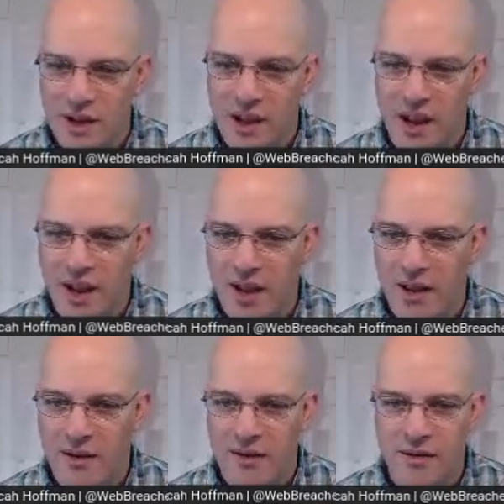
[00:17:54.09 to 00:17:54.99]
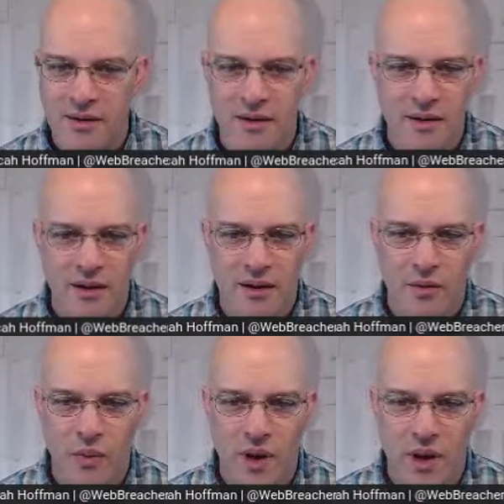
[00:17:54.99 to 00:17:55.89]
and
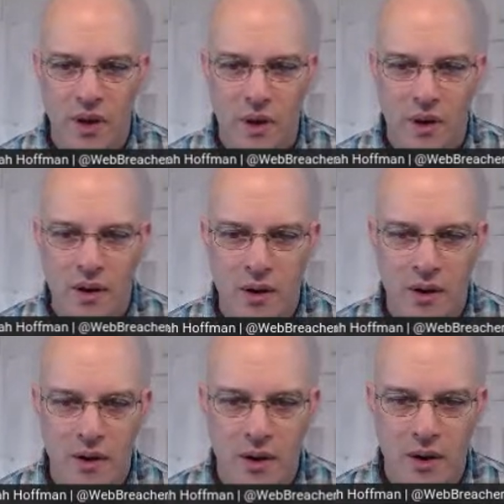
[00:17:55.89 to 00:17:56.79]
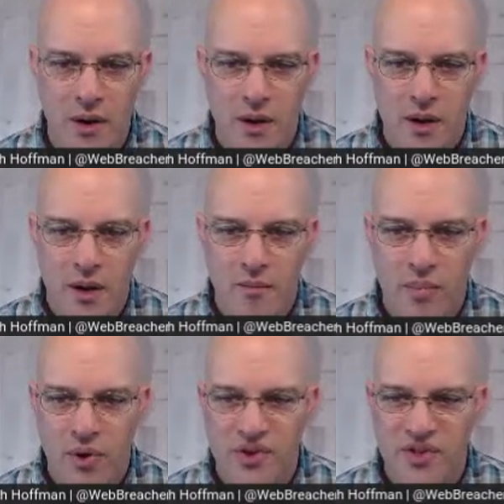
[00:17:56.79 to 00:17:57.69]
we are
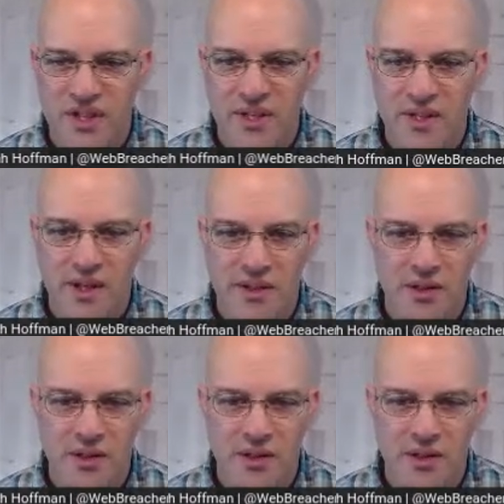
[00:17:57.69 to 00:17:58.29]
persistent.